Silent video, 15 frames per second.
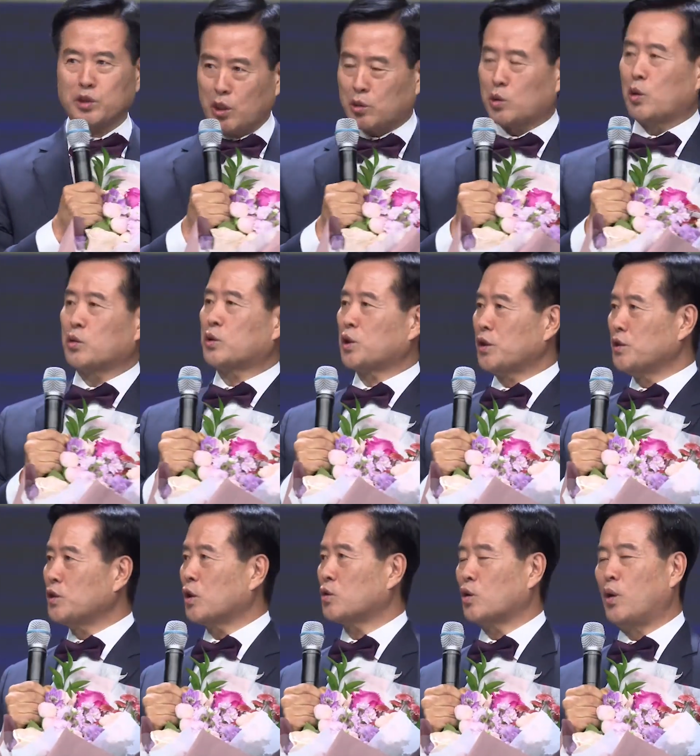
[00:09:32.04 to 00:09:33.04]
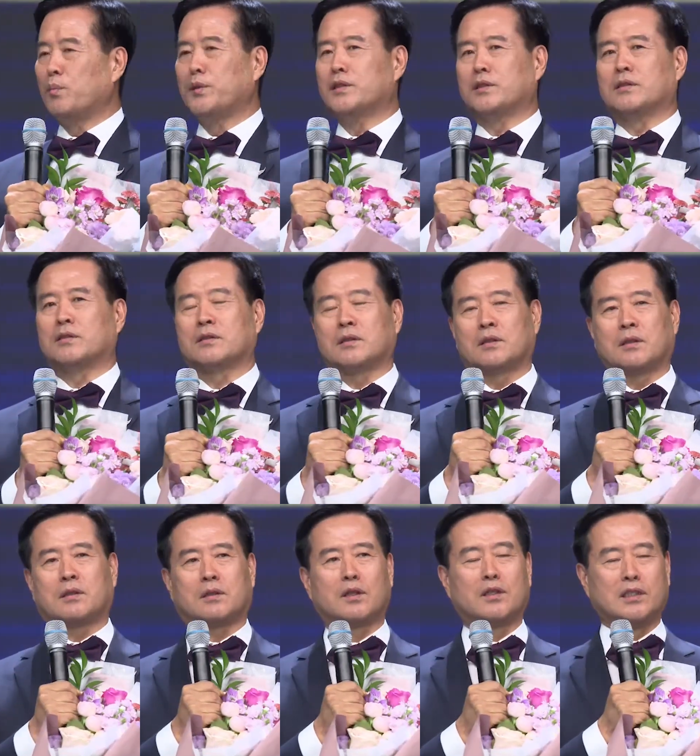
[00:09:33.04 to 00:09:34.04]
But we
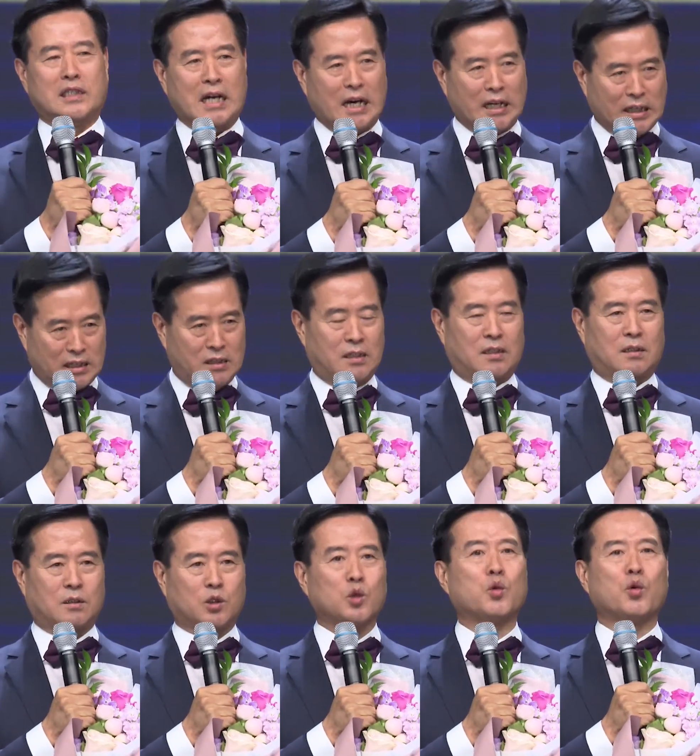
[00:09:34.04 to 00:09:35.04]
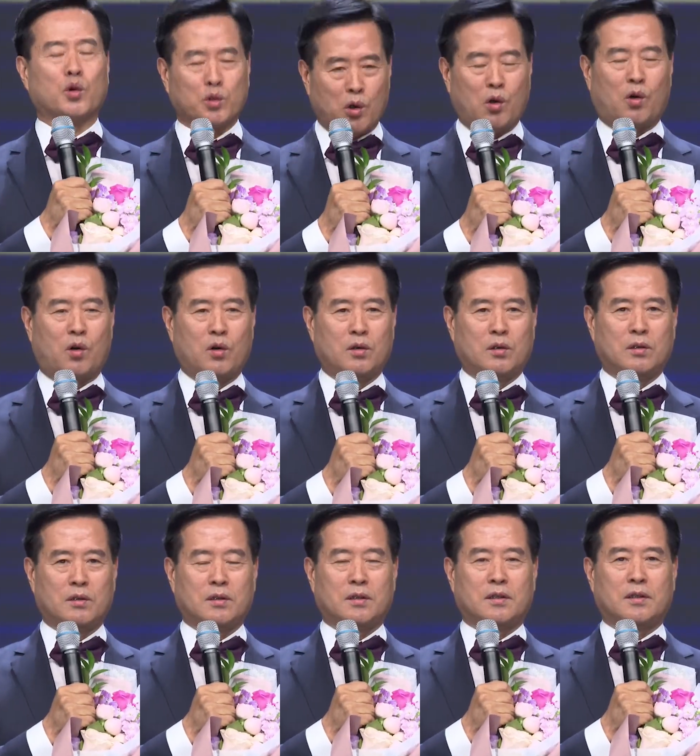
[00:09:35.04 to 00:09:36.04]
met Atomy.
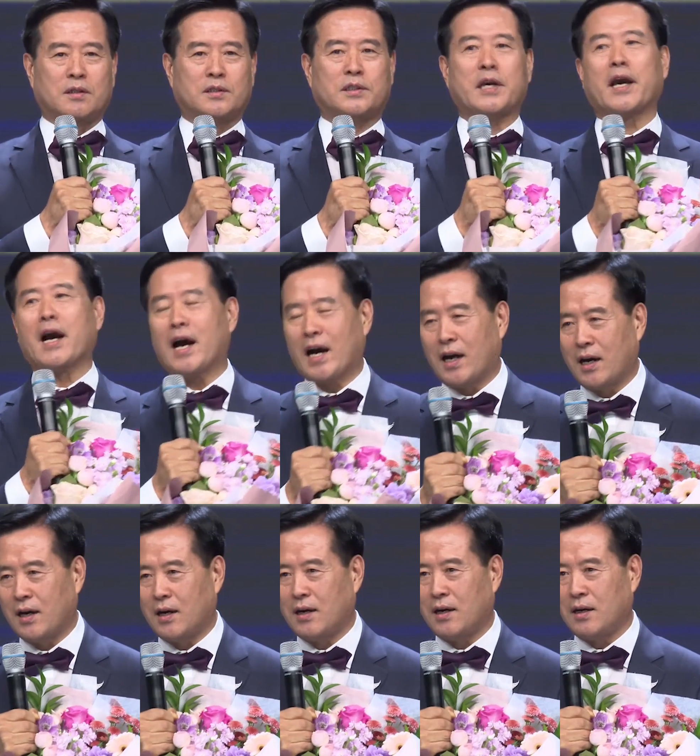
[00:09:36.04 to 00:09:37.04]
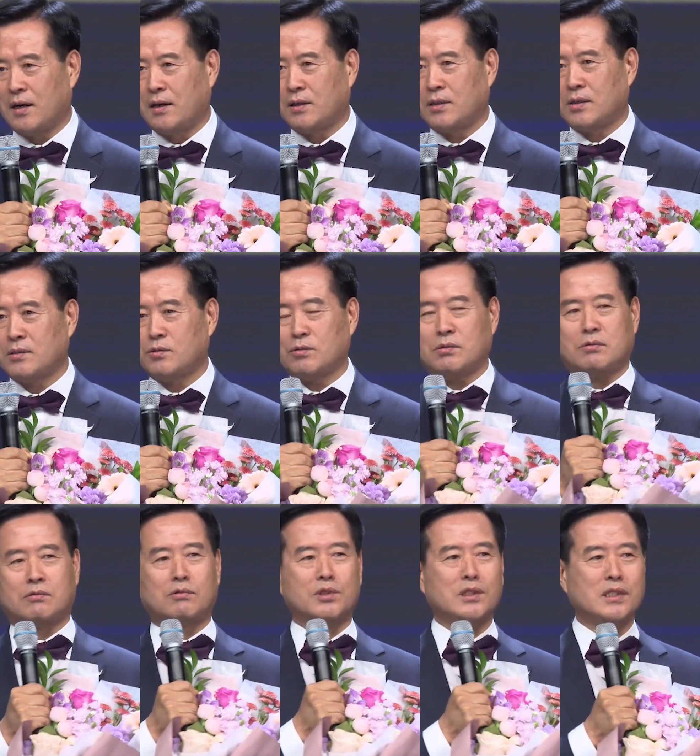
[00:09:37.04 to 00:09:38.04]
Atomy told us to follow
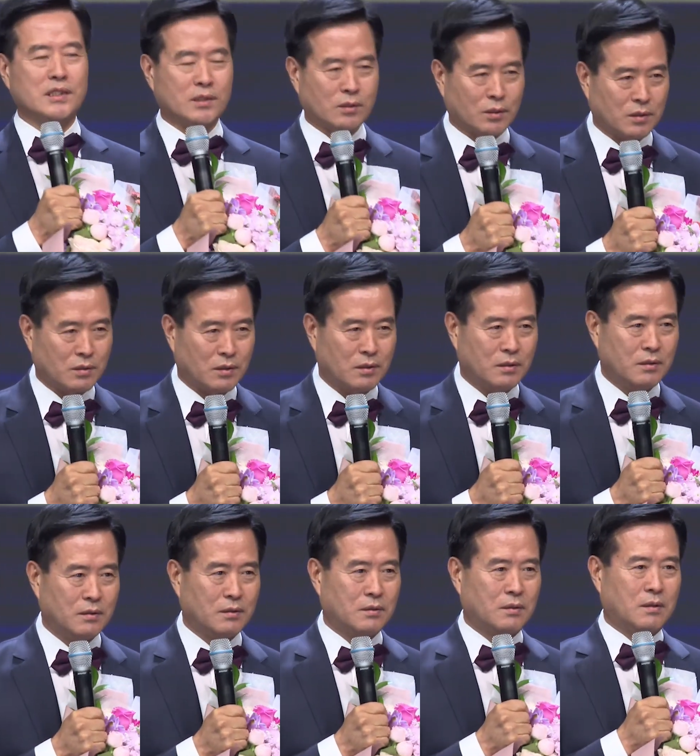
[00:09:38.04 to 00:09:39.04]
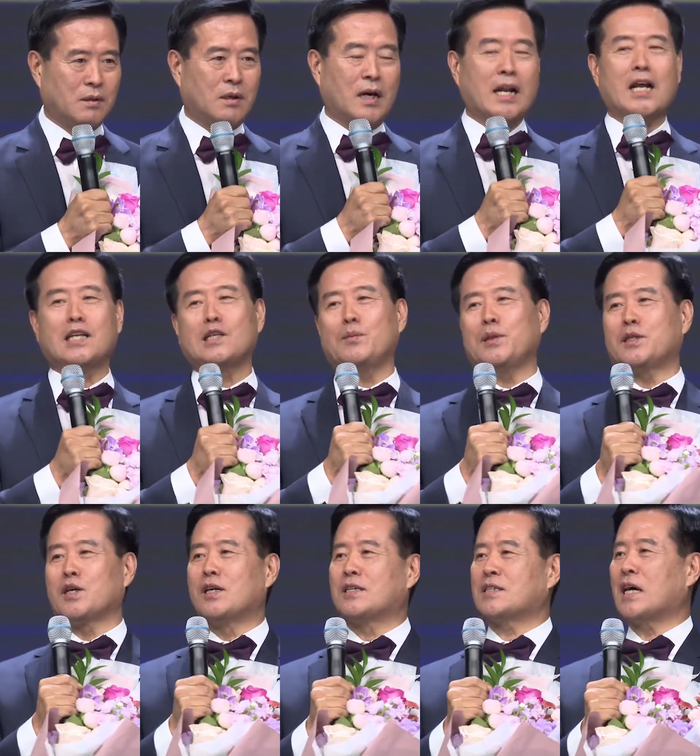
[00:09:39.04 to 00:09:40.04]
the rules, and
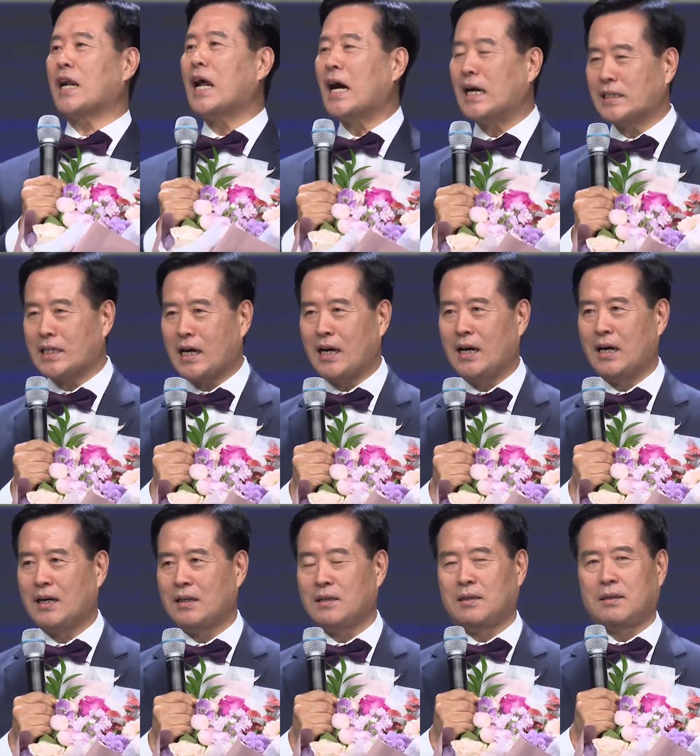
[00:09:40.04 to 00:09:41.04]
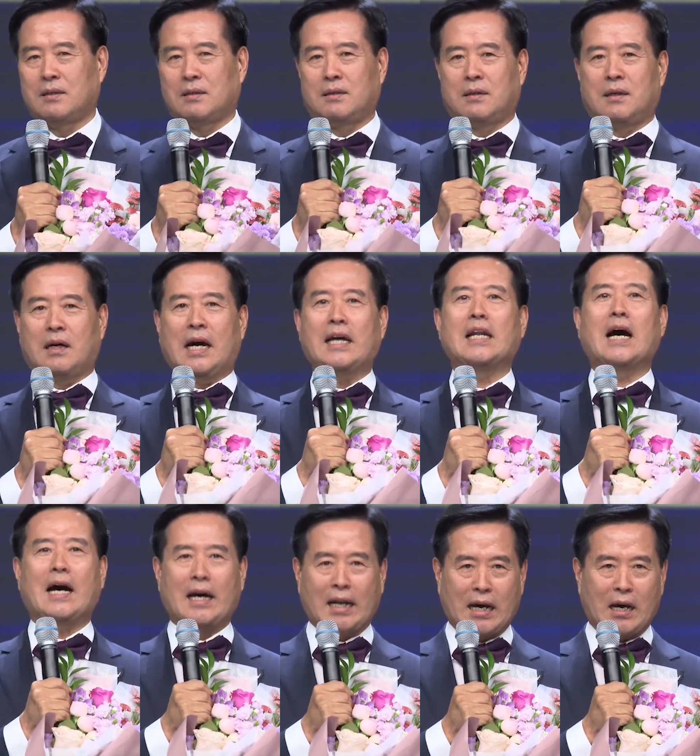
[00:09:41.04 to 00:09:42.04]
that's great for me because all I know
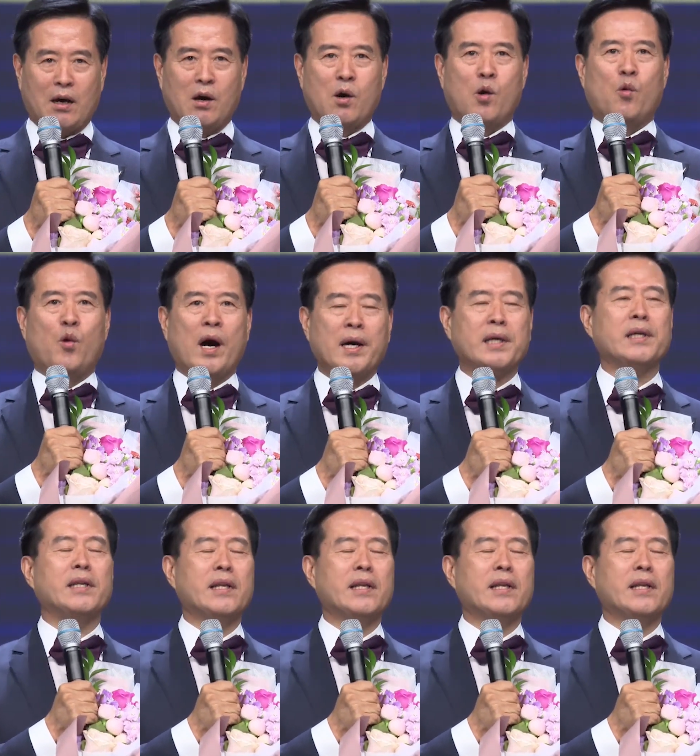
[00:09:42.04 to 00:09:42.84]
is to follow the rules.